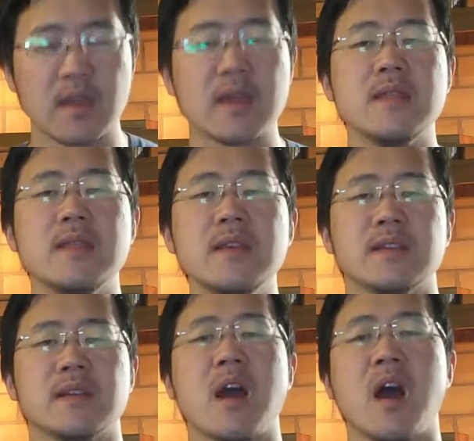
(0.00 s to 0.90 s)
Again,
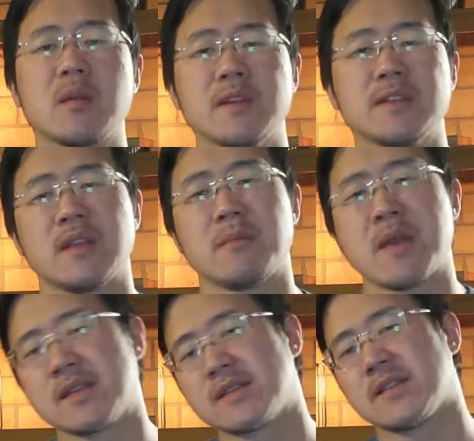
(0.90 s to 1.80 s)
these economists that
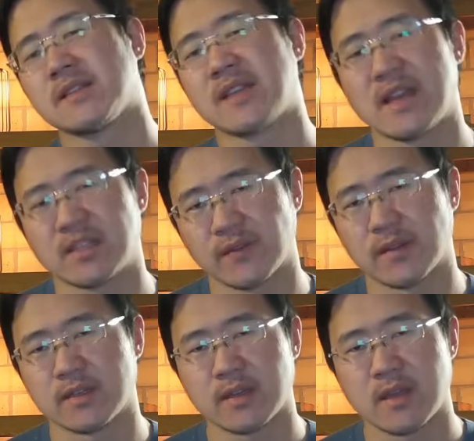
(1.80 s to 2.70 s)
managed this hedge
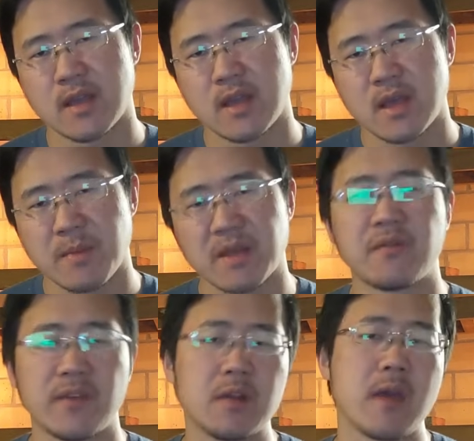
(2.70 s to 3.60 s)
fund
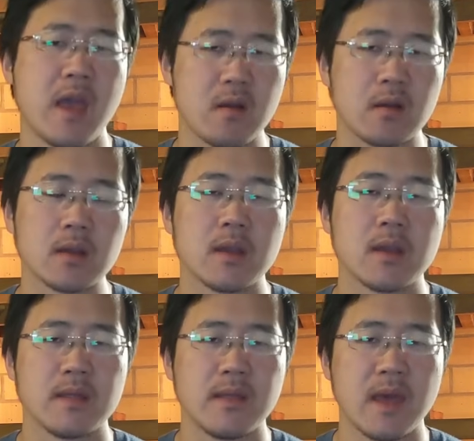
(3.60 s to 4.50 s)
made a fatal error
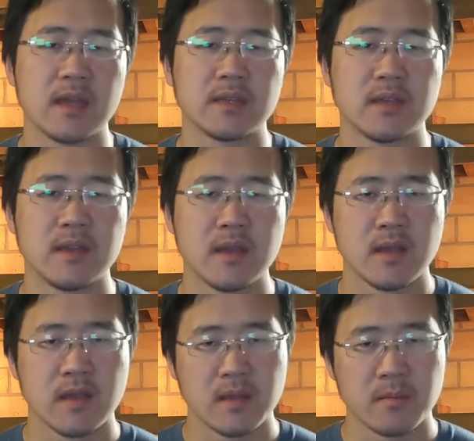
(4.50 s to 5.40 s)
that
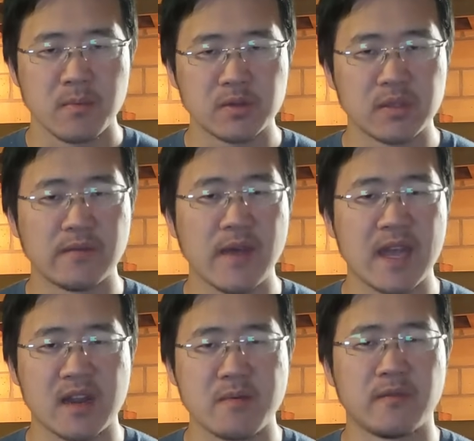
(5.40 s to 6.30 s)
most of
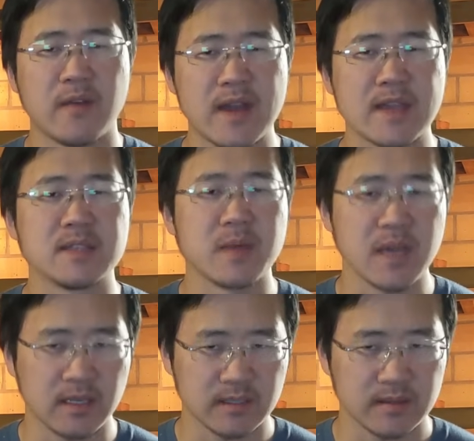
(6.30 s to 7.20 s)
academic finance
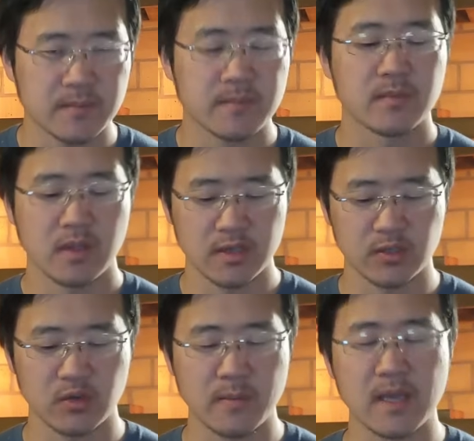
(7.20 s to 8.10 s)
makes,
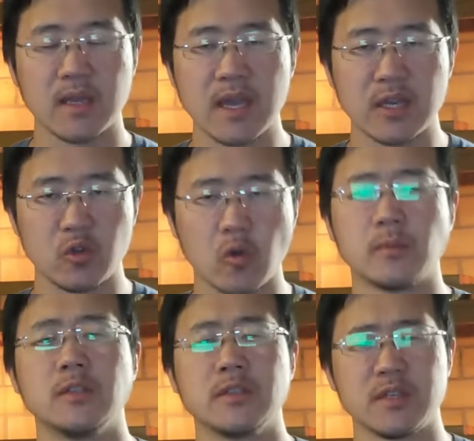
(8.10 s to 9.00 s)
assuming a
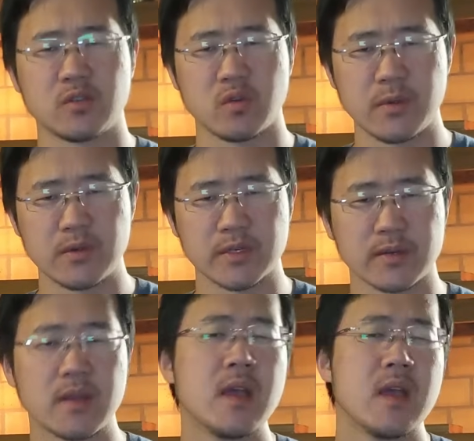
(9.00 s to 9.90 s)
normal
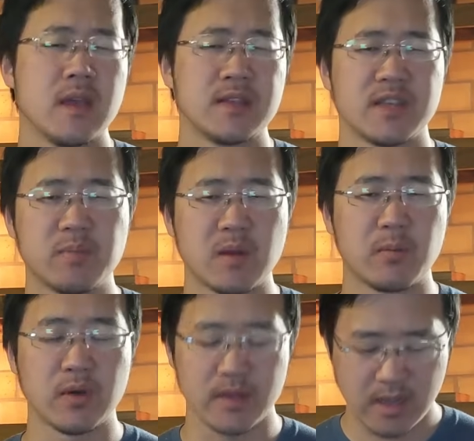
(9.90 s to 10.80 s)
distribution.
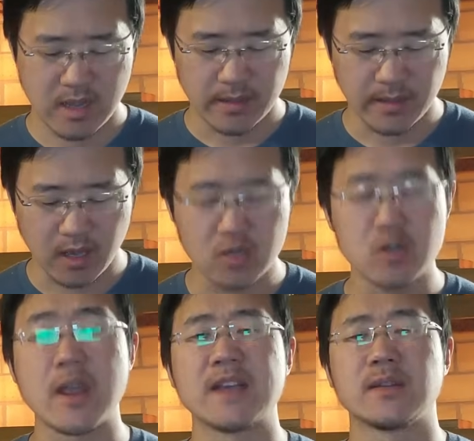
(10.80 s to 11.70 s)
Simply put, they
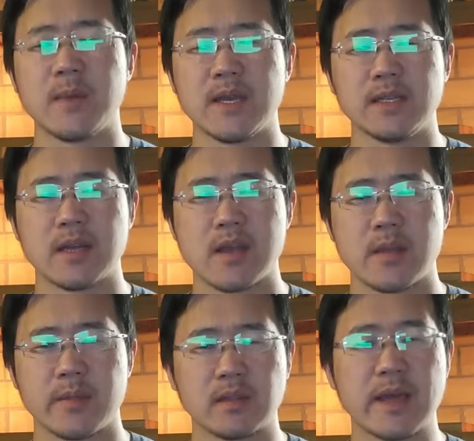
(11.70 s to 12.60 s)
underestimated
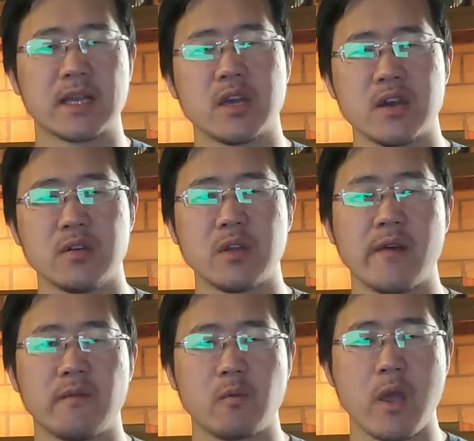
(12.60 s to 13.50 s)
the likelihood
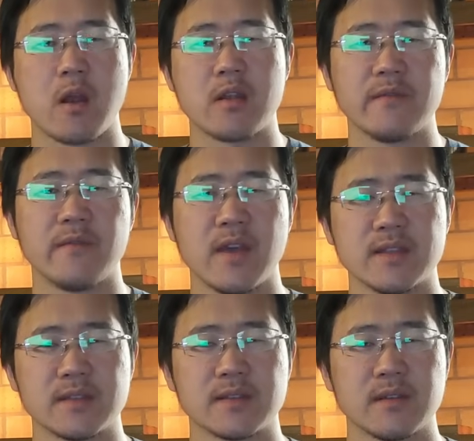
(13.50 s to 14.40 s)
of rare
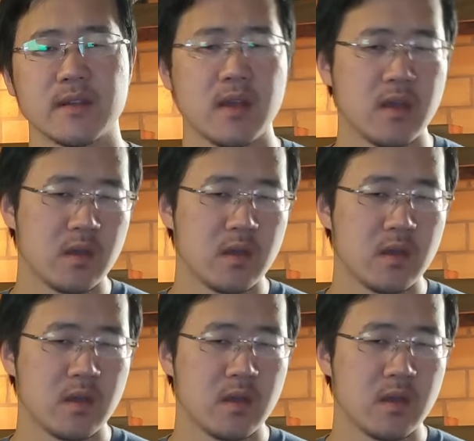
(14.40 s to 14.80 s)
events.